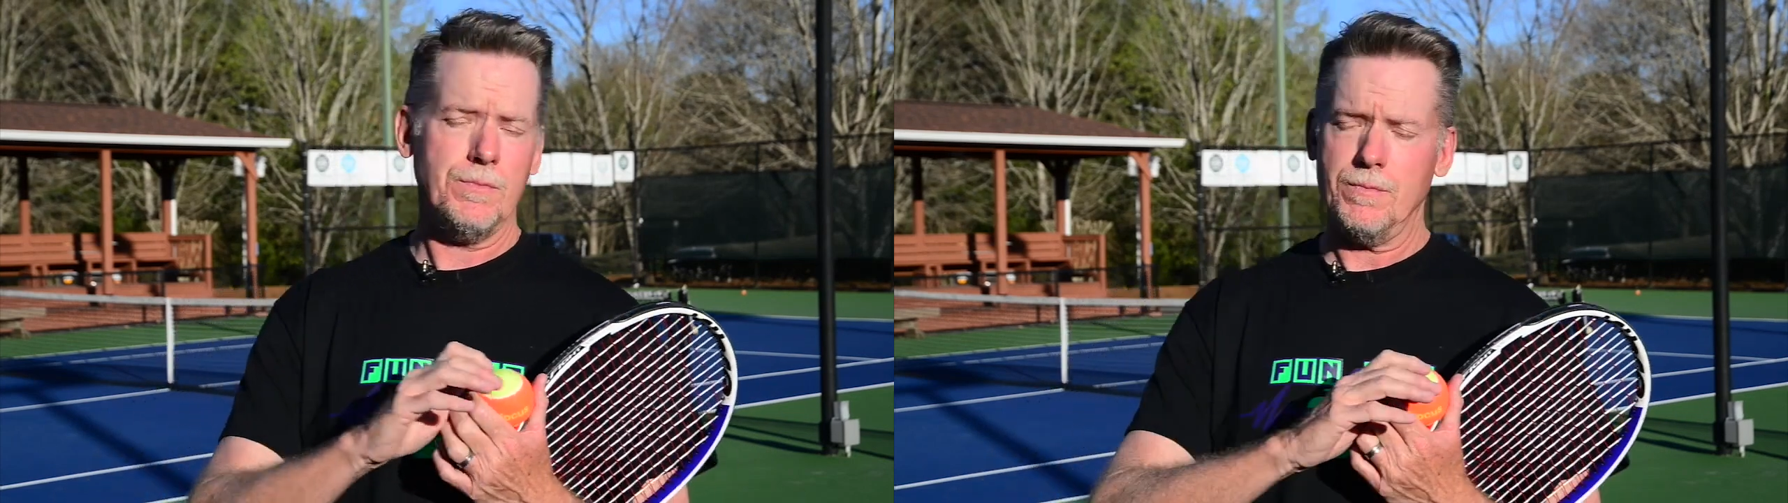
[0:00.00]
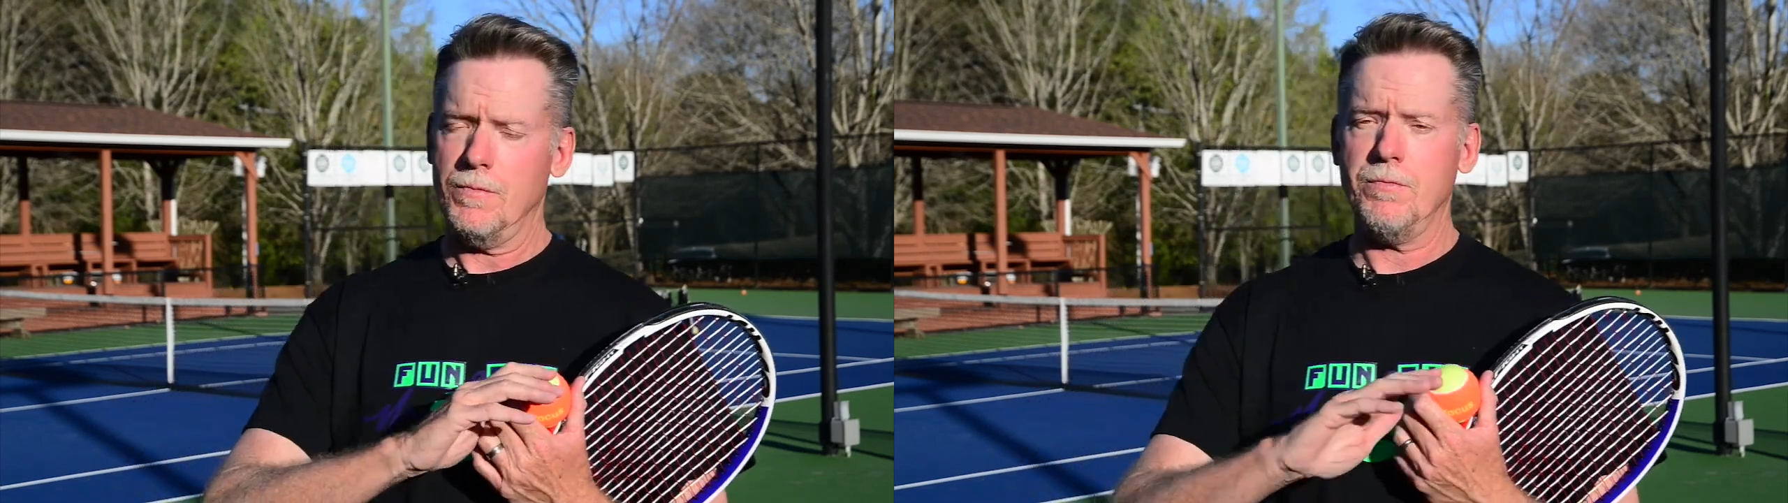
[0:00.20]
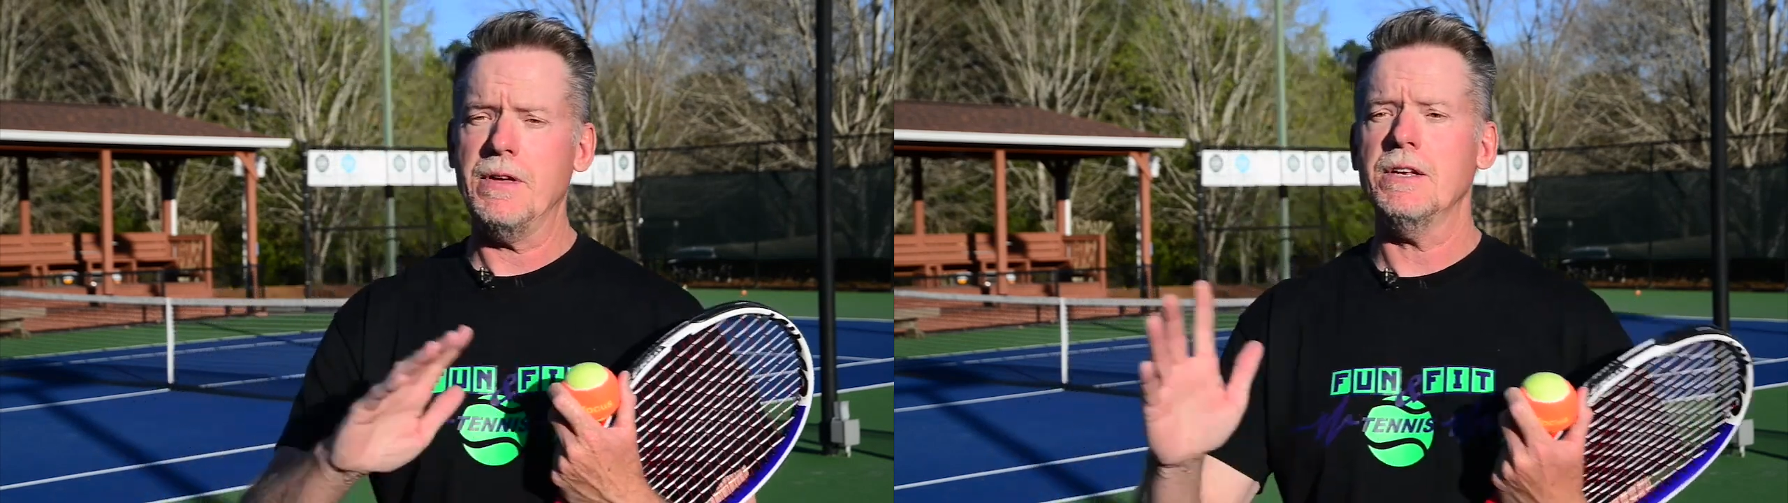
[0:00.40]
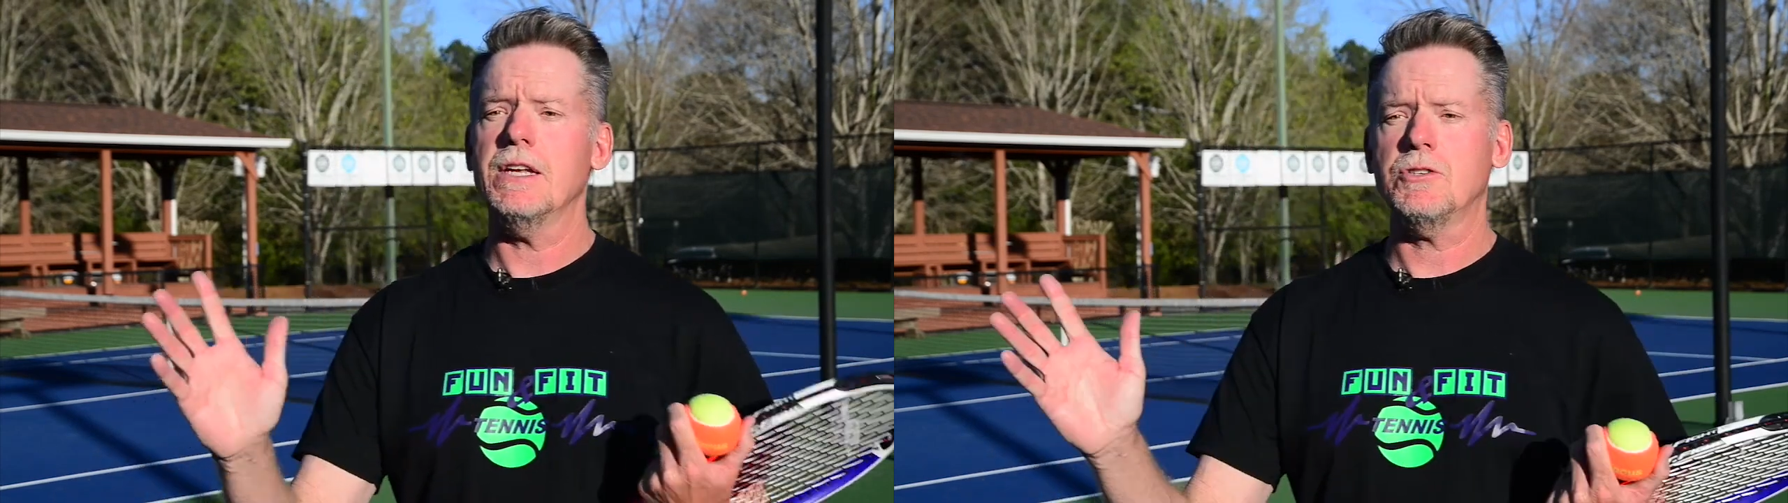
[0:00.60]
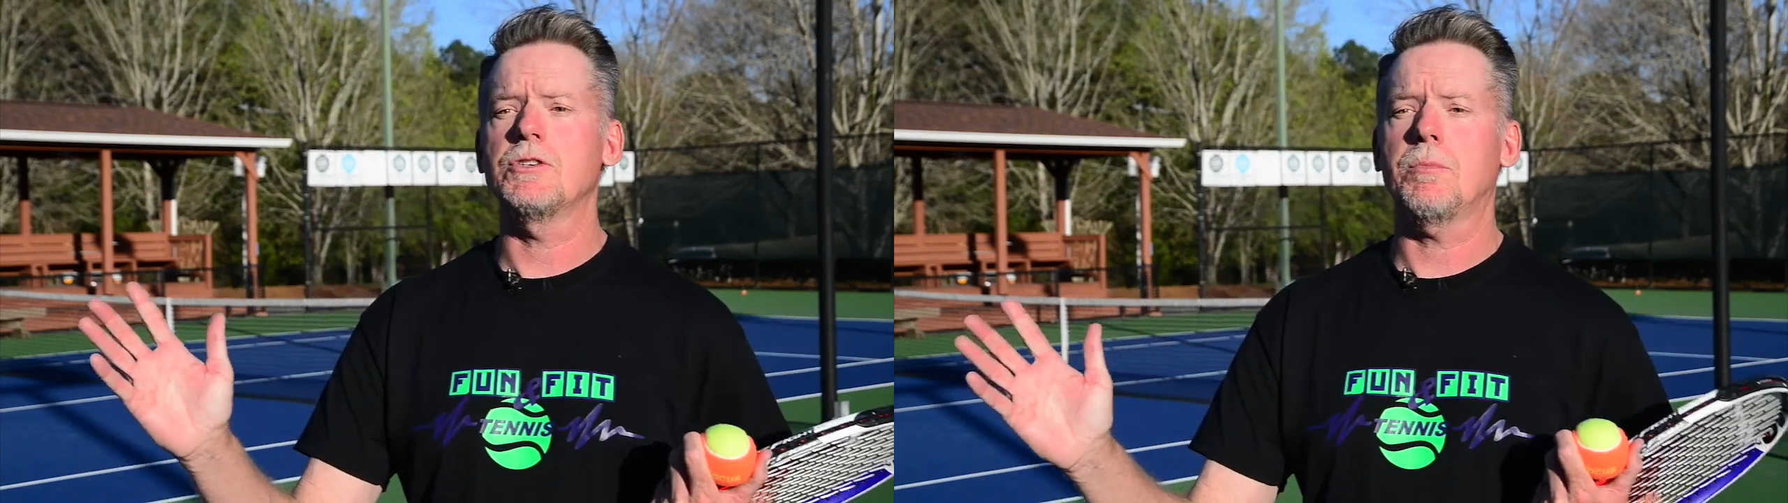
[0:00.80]

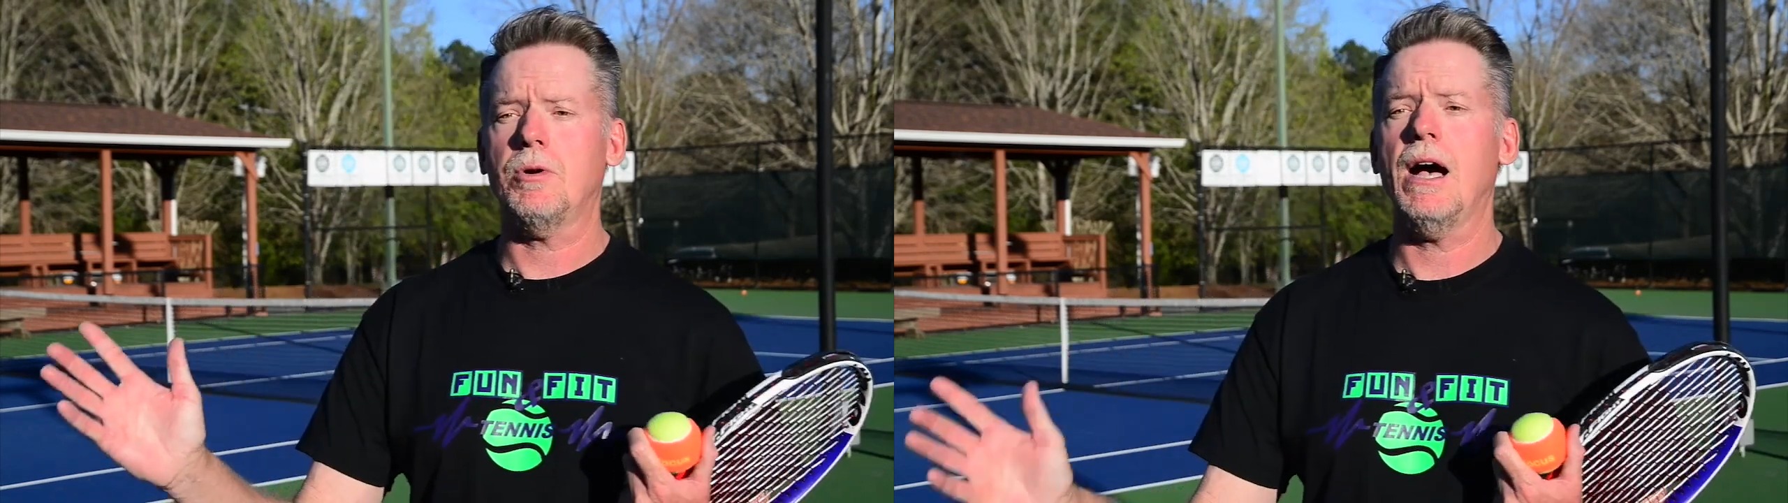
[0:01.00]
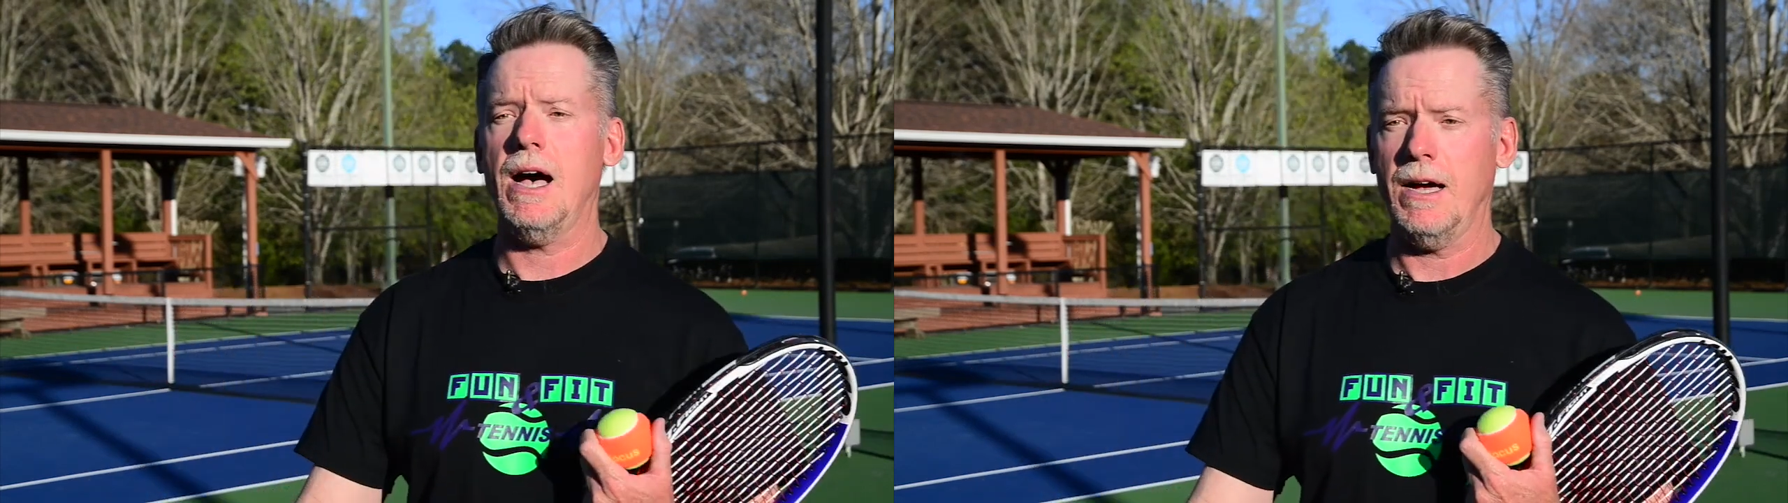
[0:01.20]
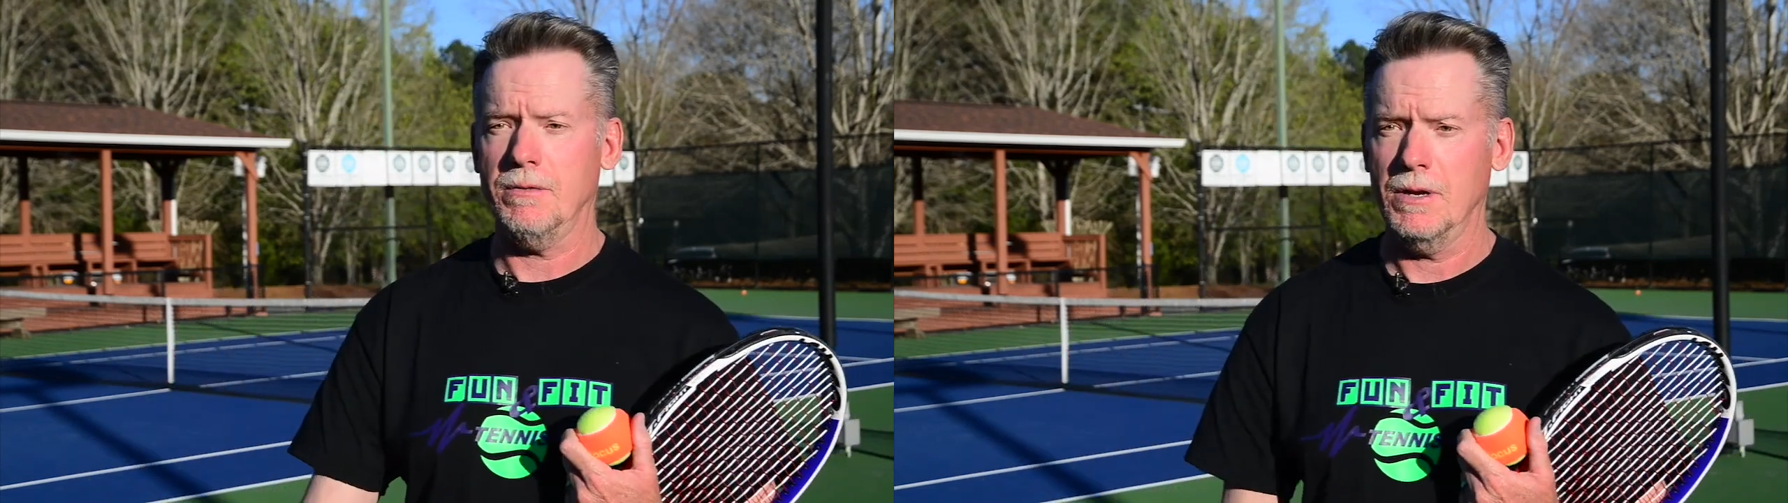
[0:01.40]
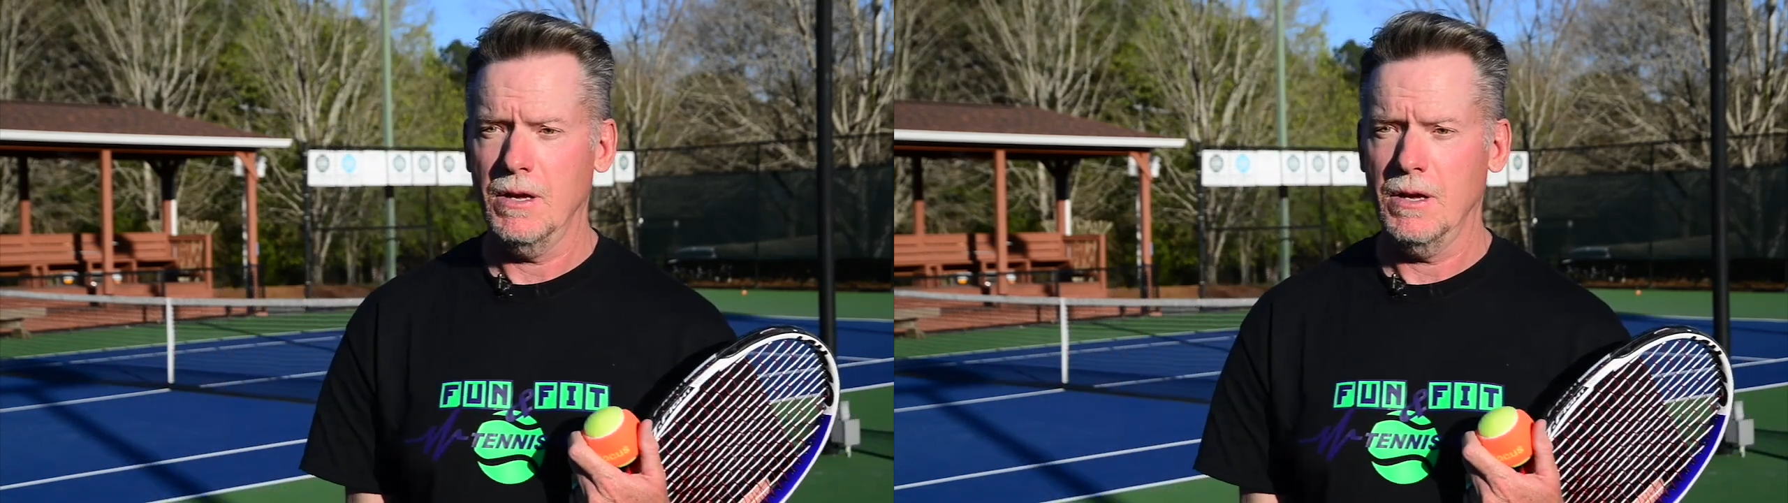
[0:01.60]
fitness deprived,